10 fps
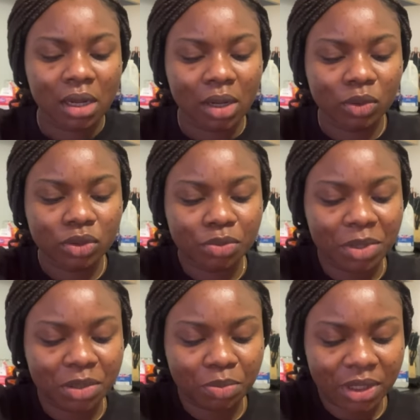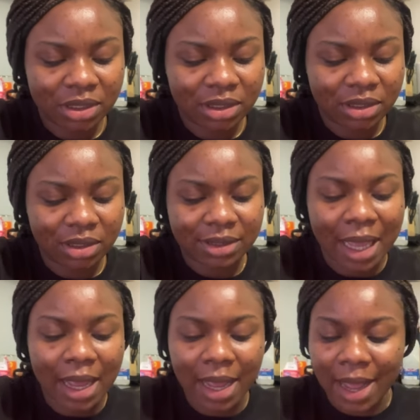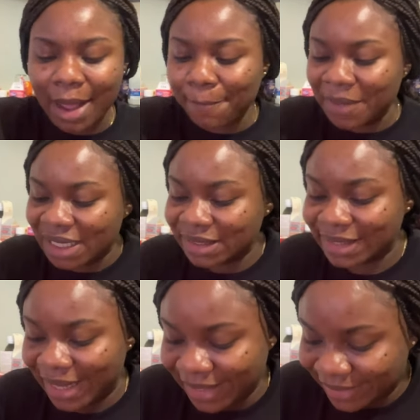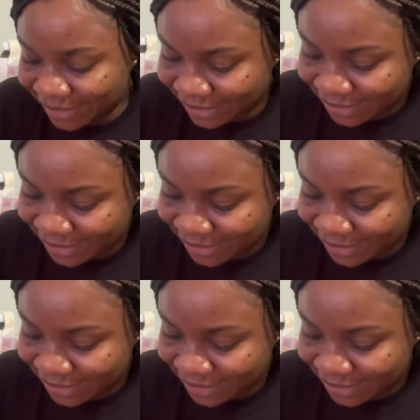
i want to make beans and plantain